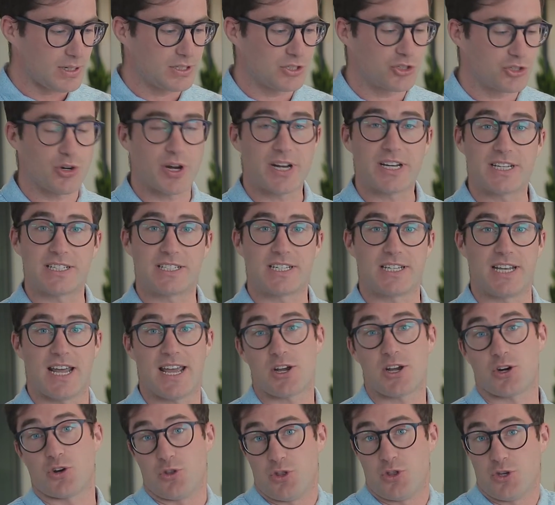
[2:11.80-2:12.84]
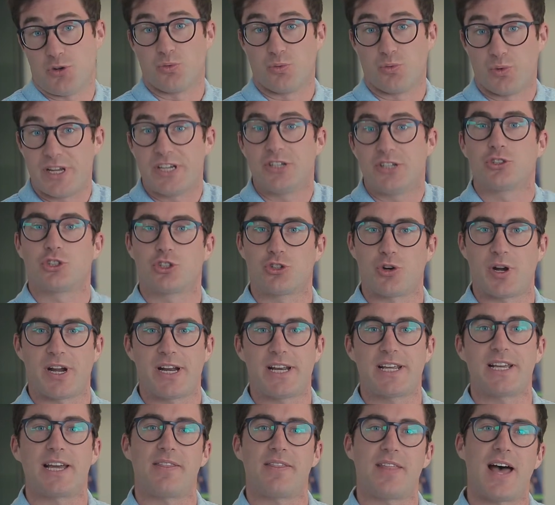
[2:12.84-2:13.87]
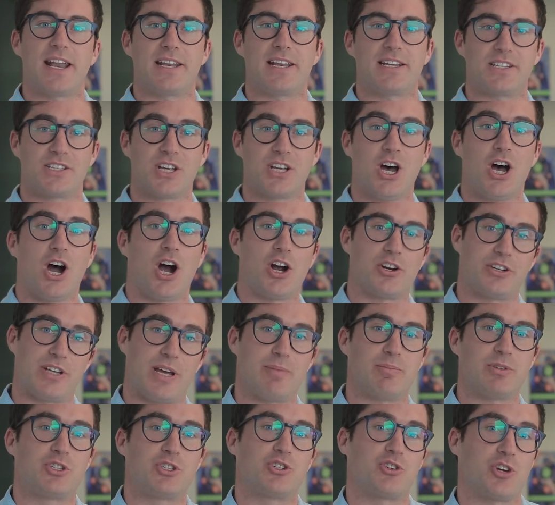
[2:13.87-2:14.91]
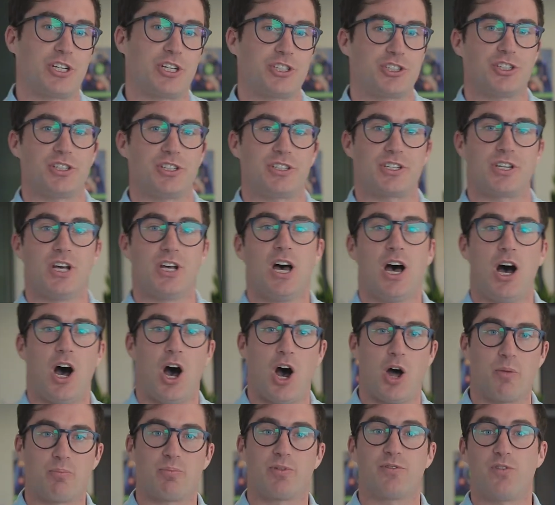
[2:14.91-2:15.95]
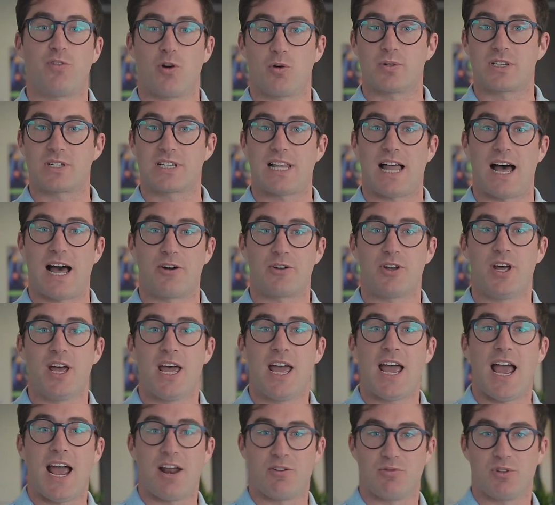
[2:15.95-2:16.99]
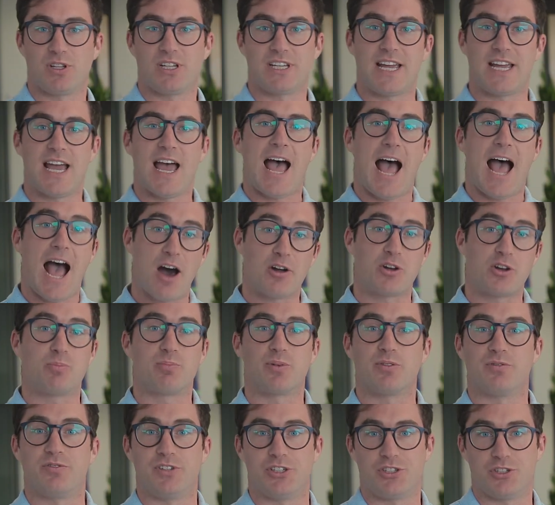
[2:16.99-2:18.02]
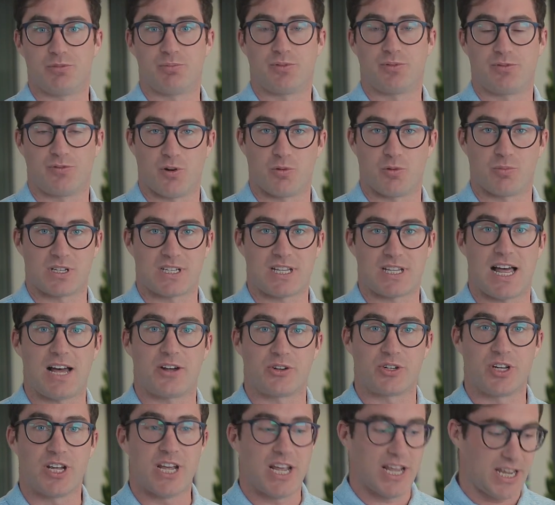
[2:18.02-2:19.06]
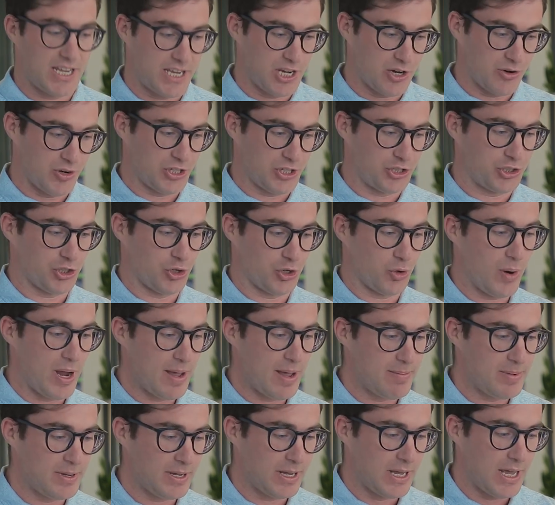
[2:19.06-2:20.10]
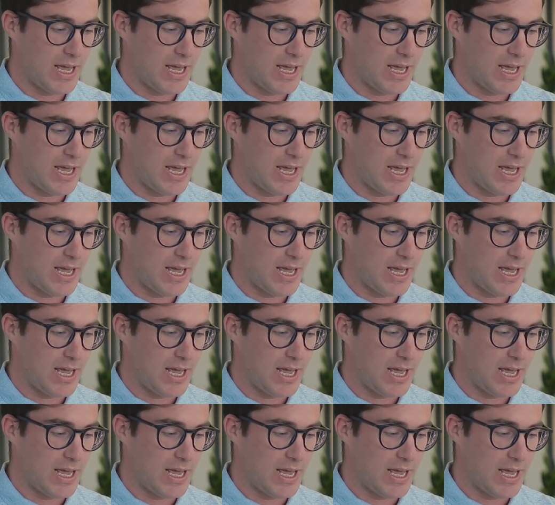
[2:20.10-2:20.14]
training today, or the real training, and that is our demonstrations on Performance Cloud and really how to provision Performance Cloud here at SherWeb.